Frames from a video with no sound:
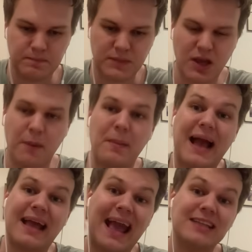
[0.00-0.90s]
come
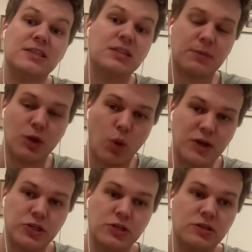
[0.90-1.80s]
back, answer some of the
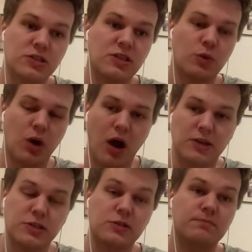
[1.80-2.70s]
questions that were
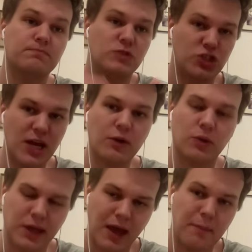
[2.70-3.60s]
asked
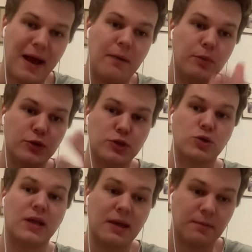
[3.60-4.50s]
generally about both
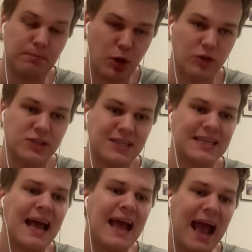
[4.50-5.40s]
Australian politics
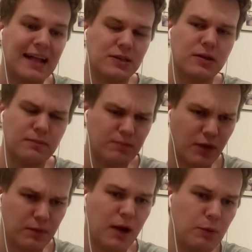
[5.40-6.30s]
and a
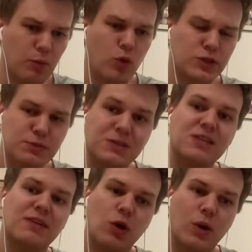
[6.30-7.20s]
couple more
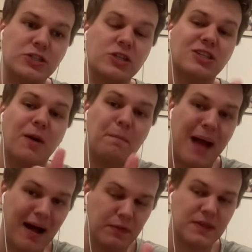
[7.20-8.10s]
specific questions
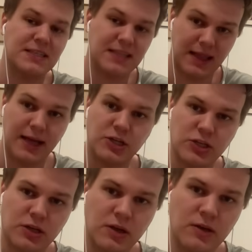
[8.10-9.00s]
about this
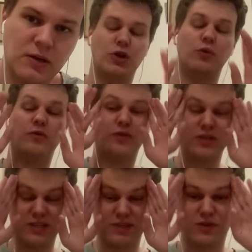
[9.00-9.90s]
election. So
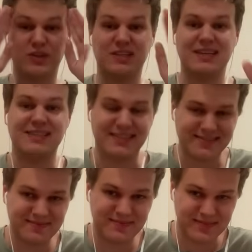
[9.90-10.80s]
first things first is
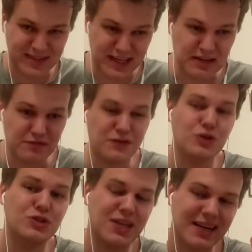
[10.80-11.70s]
the
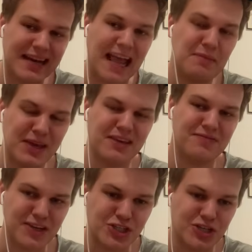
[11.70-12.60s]
confusing naming
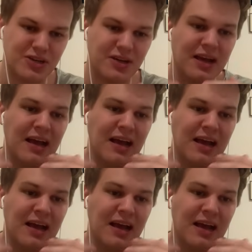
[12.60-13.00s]
convention